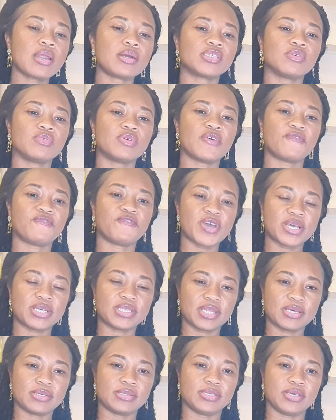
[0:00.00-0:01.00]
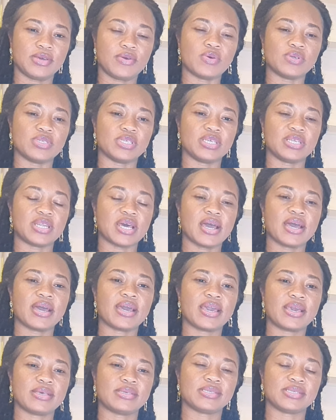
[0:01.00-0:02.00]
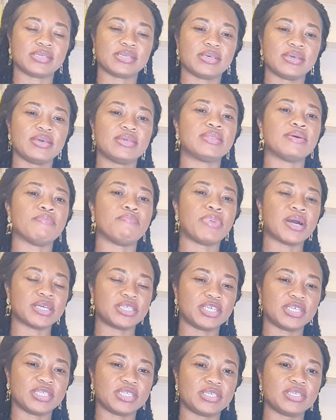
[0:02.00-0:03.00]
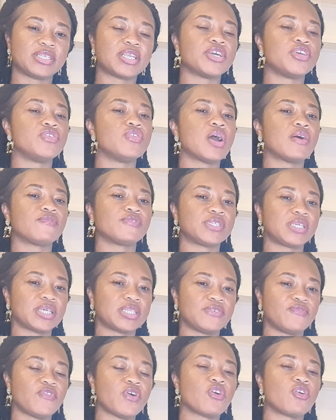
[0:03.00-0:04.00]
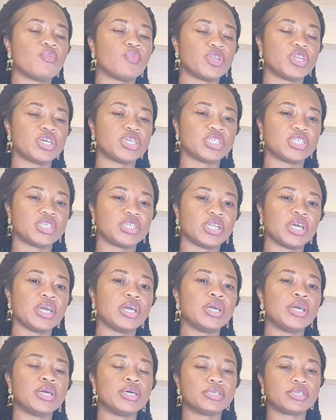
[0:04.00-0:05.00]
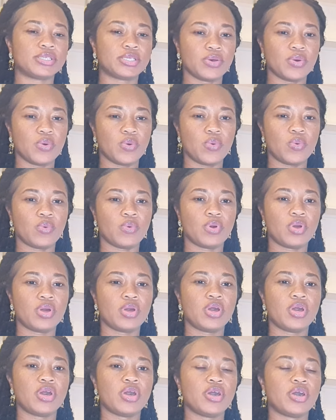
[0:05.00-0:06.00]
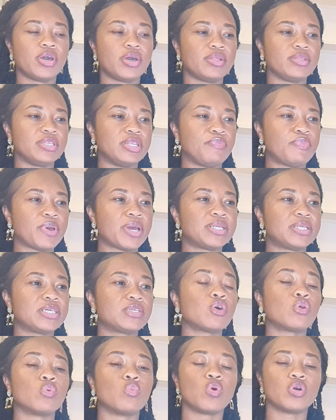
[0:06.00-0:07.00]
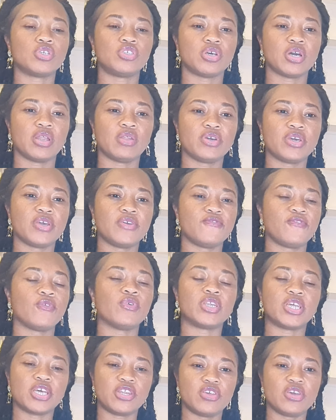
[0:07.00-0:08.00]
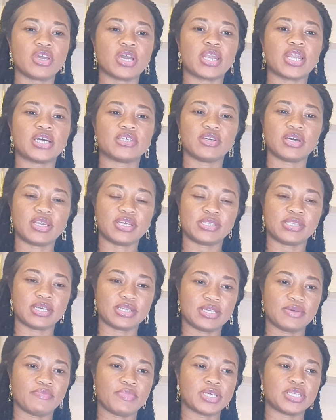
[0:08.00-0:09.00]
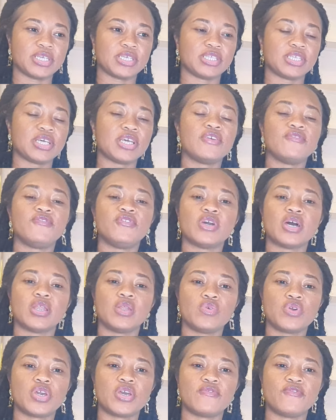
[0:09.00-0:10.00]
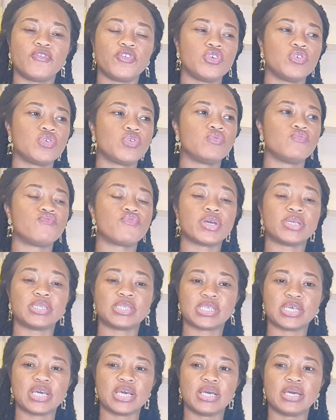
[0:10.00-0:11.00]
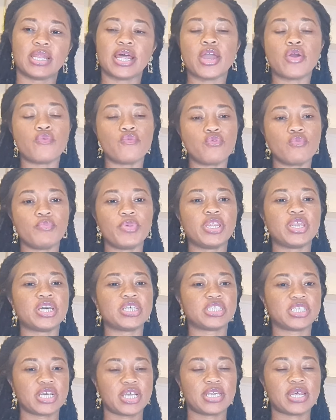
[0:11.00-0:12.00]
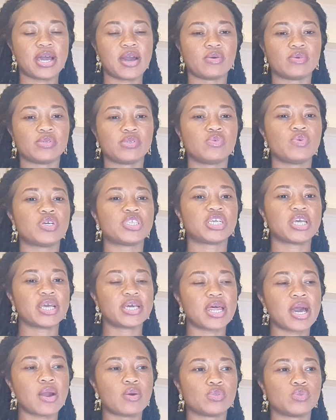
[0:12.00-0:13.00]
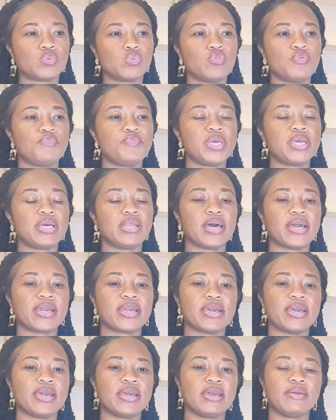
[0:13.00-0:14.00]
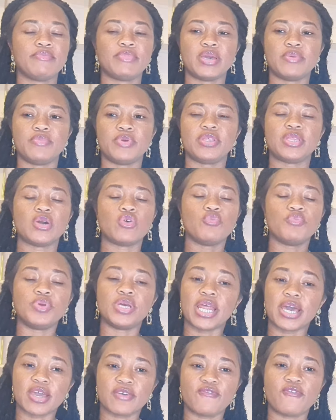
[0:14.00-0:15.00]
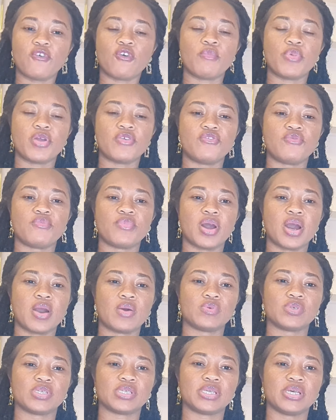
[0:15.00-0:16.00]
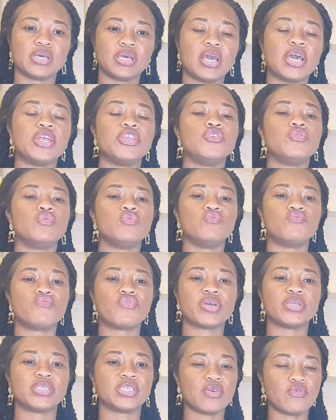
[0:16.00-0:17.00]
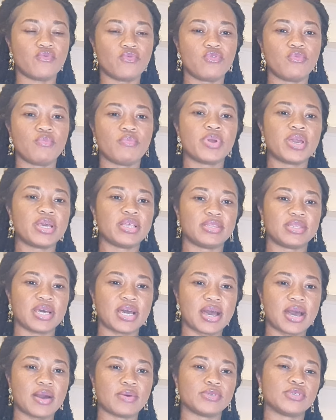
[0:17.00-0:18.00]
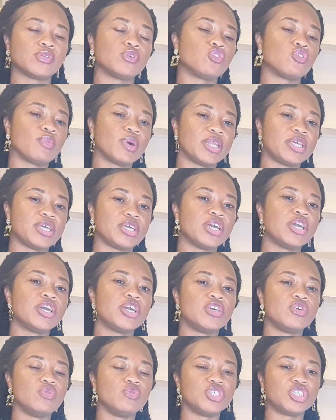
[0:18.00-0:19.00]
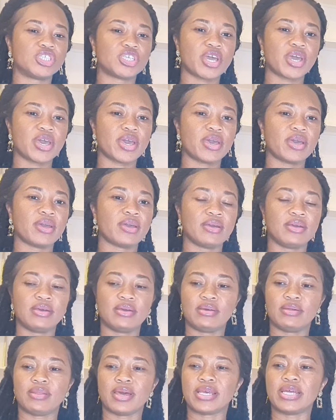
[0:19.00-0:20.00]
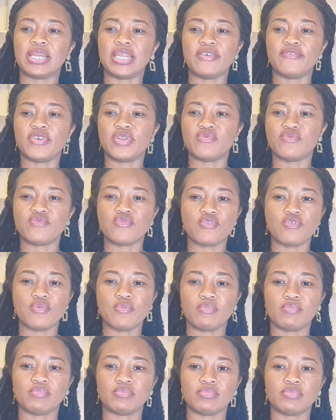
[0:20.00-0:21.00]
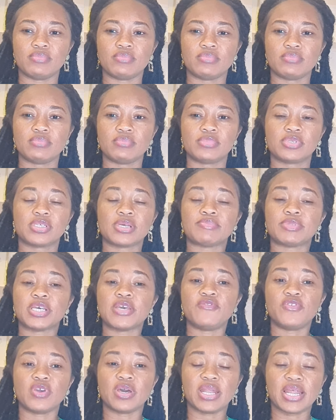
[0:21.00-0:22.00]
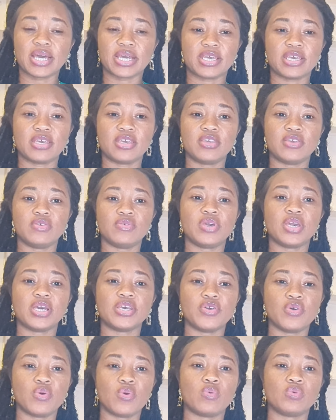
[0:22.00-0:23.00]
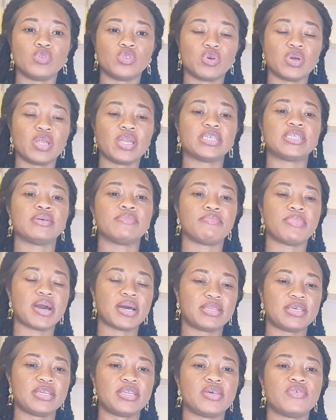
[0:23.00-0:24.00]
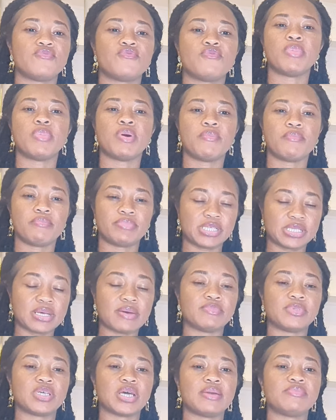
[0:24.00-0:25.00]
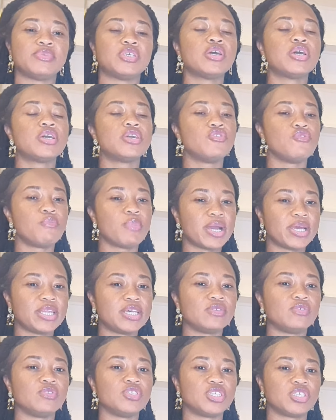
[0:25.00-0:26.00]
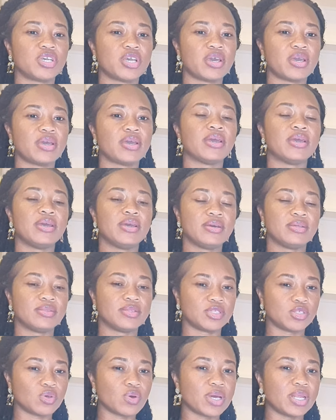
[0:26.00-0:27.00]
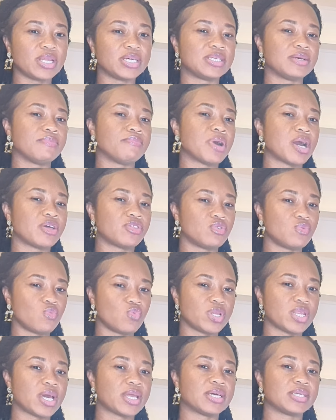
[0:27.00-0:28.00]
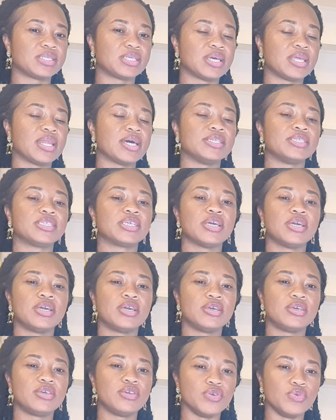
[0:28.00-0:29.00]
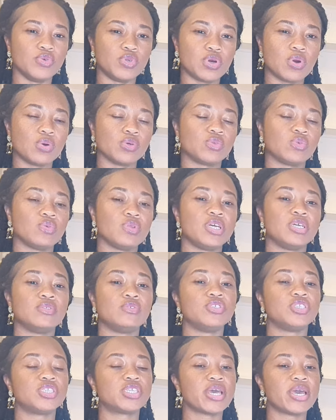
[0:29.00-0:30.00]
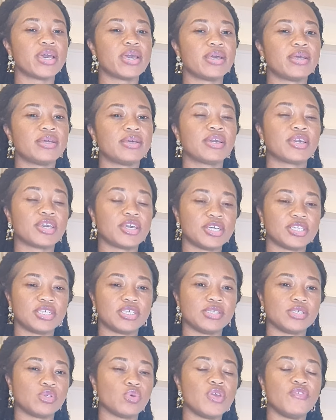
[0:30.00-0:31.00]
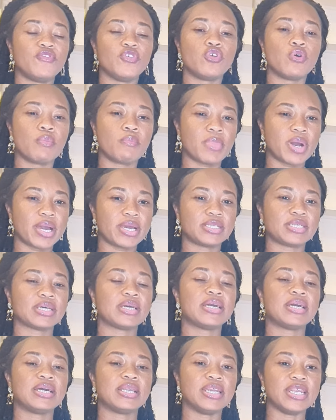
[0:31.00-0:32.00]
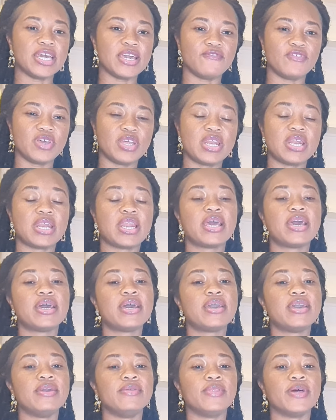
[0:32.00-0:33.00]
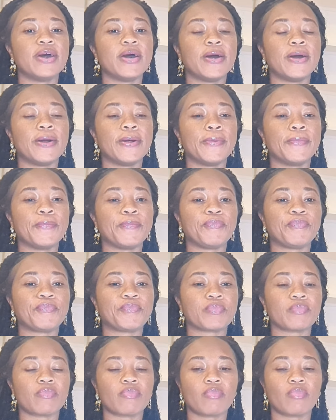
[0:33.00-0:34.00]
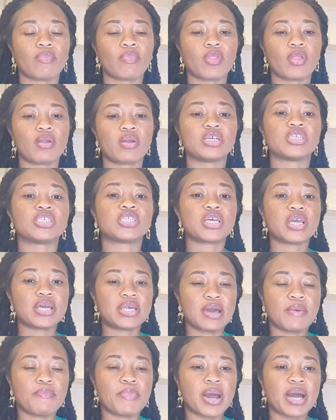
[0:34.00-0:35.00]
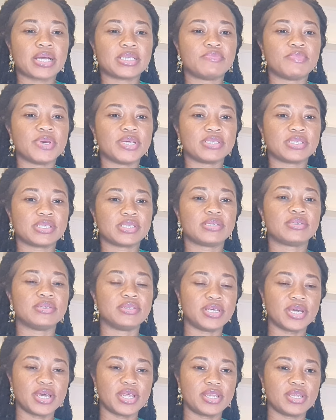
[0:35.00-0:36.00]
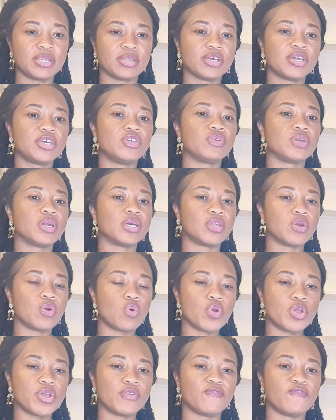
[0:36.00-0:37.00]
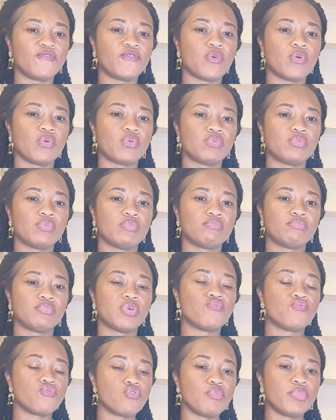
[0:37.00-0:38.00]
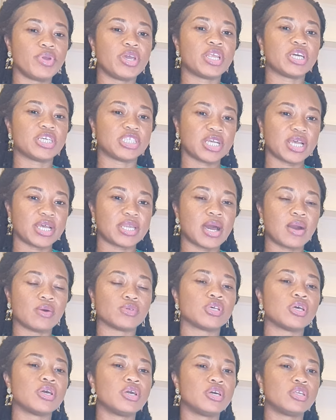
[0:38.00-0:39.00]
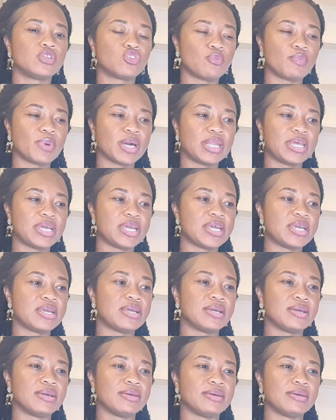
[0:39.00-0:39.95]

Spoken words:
So the first thing to consider is the budget that you have set for accommodation. So depending on what you are looking for, then you can actually set a budget. If you are looking for, you could rent like a room in a shared house. So a shared house will be like, maybe there will be like 4-bedroom house and you would rent a room in that house. So normally you will share like living room. Sometimes if you are lucky, you get your own toilet and bath in the but sometimes you might need to share the toilet and bathroom with other tenants. You would also need to share a kitchen. So if you don't mind living in a shared apartment, then you can go in for a room in a shared house. Normally,